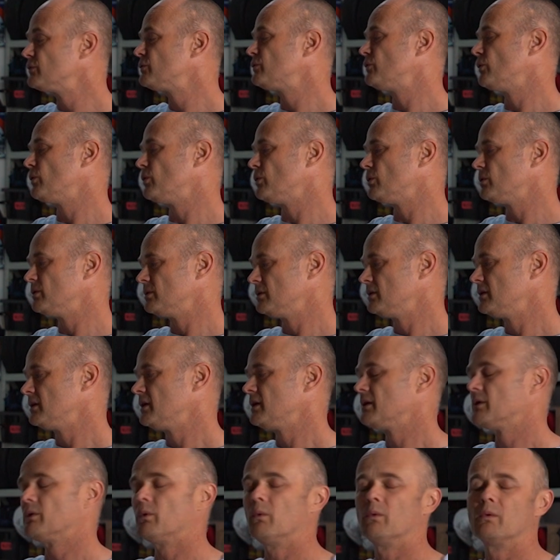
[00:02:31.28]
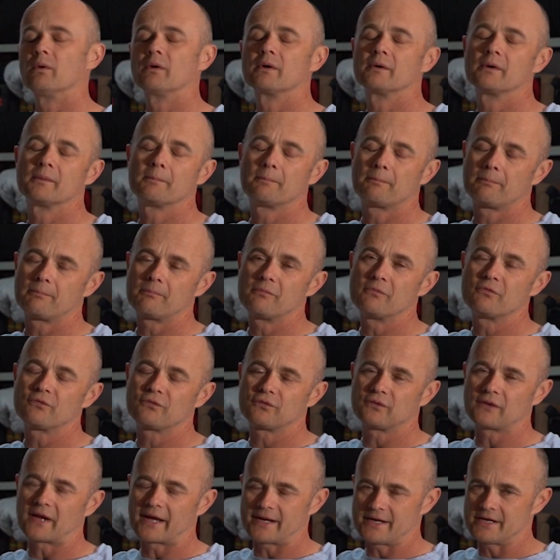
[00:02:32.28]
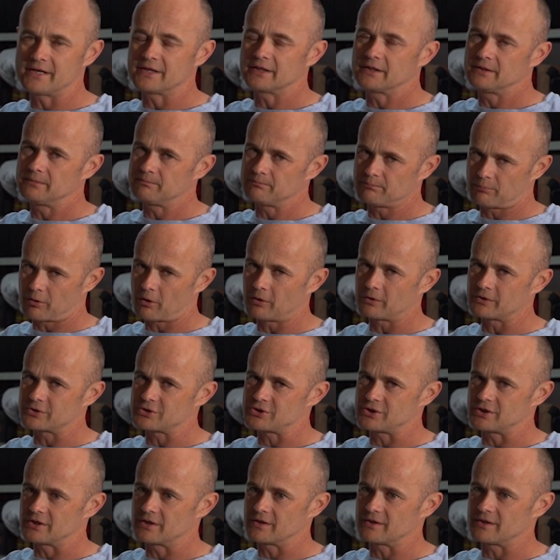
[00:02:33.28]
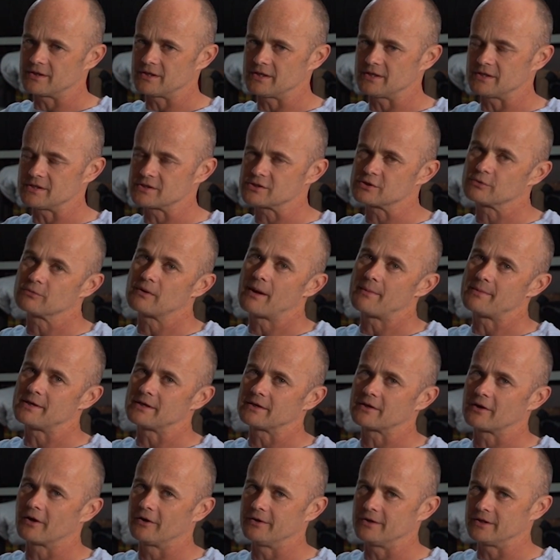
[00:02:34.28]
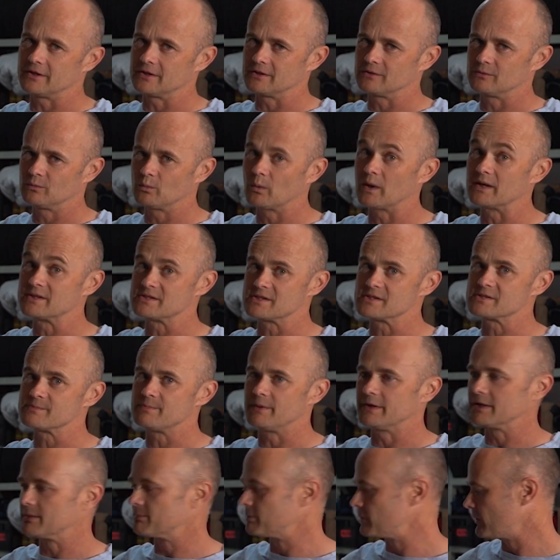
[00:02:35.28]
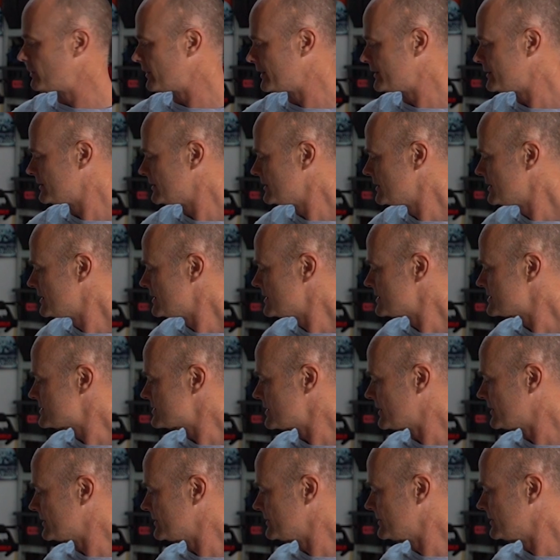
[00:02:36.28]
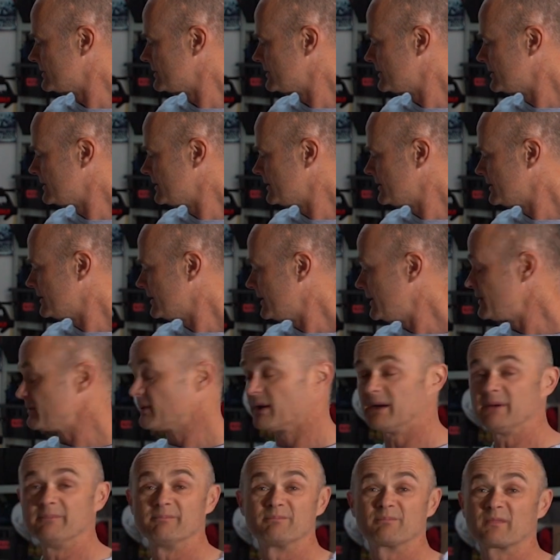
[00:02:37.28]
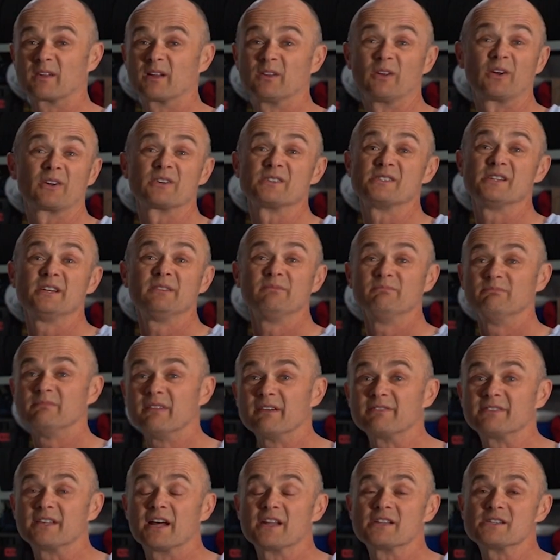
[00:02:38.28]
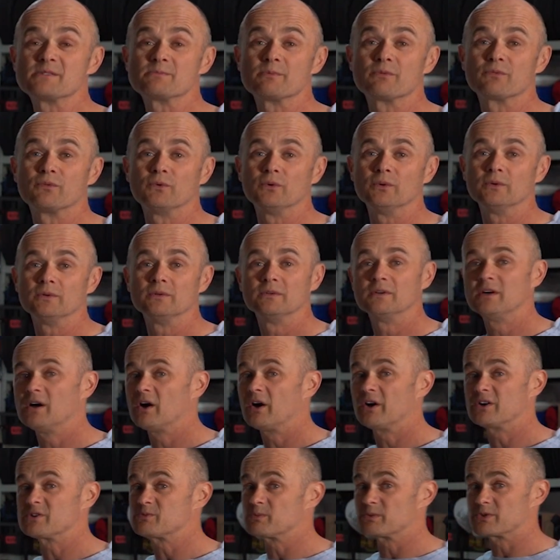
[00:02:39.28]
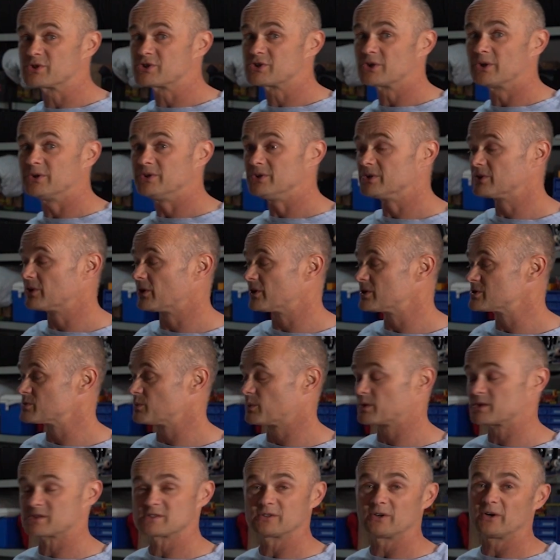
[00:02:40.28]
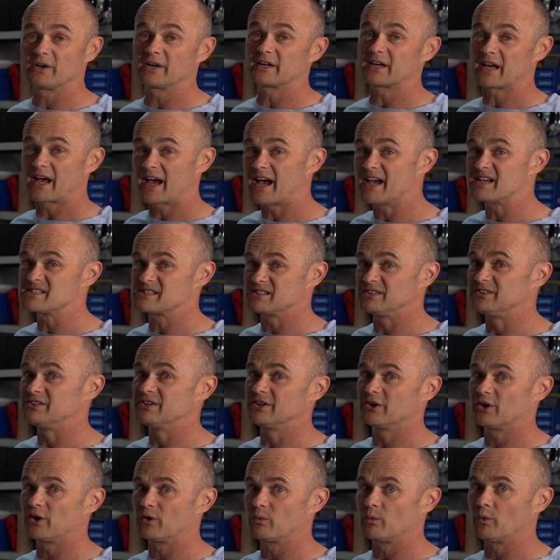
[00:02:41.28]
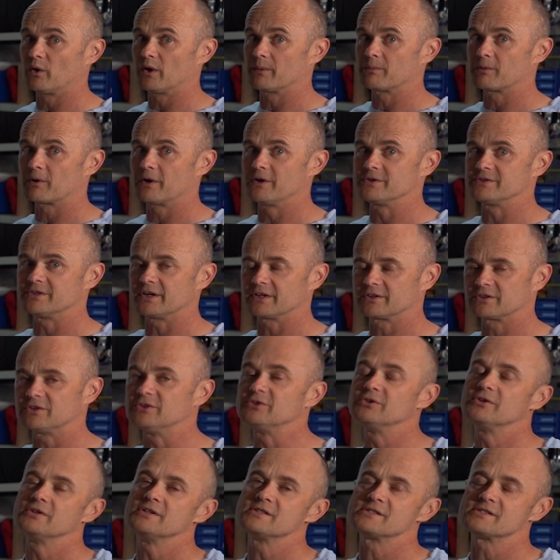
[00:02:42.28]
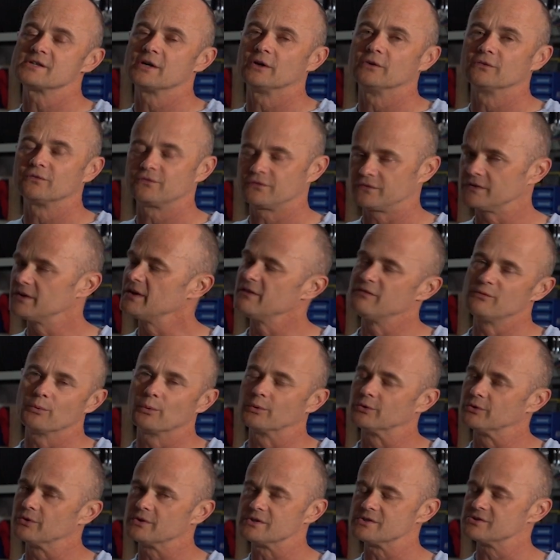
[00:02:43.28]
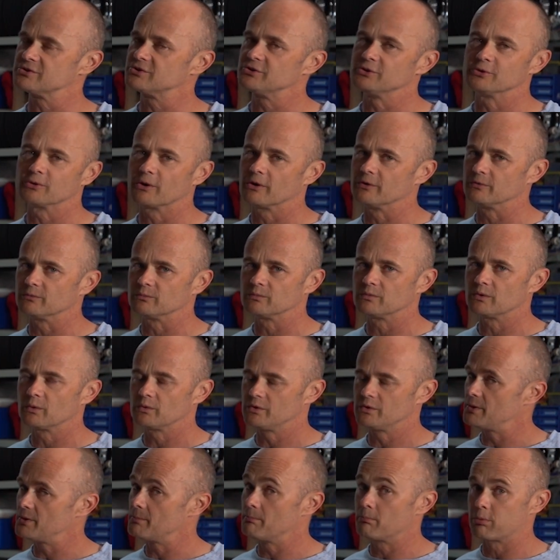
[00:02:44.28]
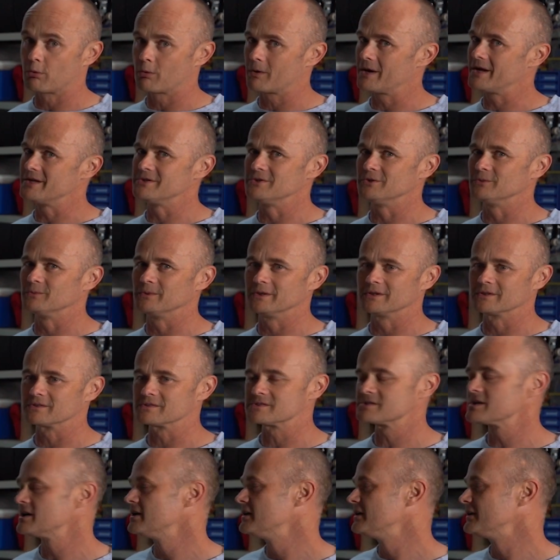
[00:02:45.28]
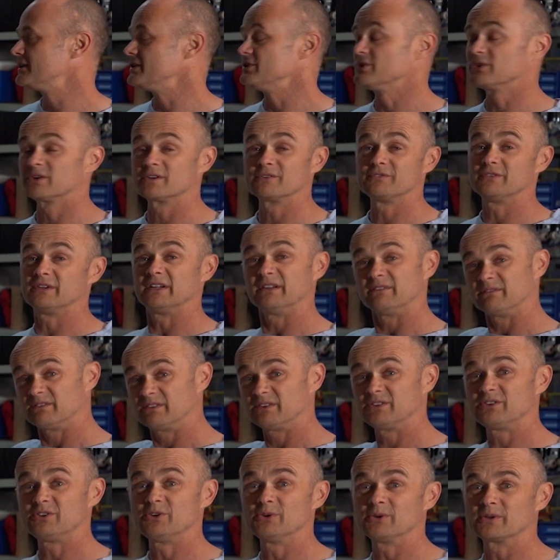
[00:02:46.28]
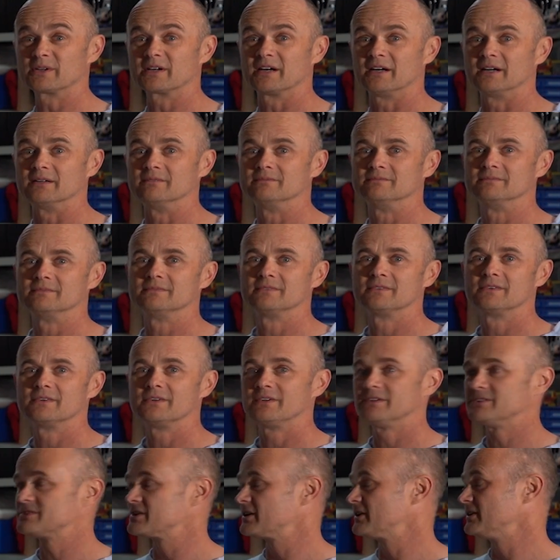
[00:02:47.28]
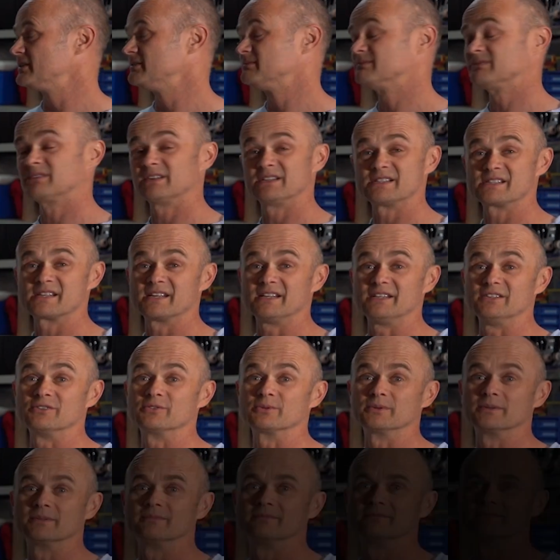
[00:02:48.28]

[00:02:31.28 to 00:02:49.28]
for flattening and polishing the ceramic coating once it's been applied. So anyway, like I said, never done this before. I just want to show you guys what it's like as a DIY project to do yourself if you want to do this to your own brand new wheels that you're going to fit to your car. So let's get into it.